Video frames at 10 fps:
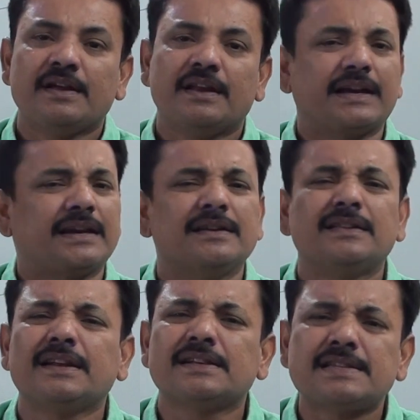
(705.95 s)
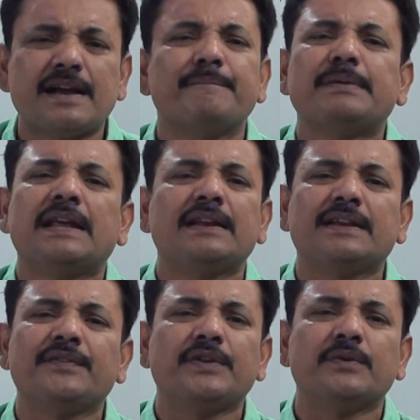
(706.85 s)
Like another example I'll
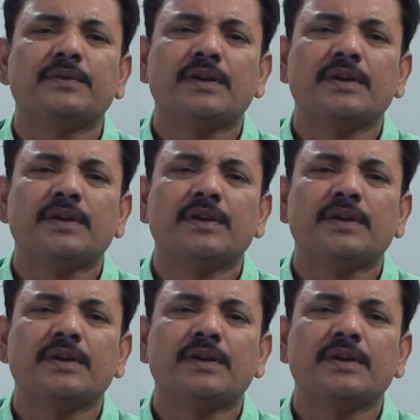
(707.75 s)
give you.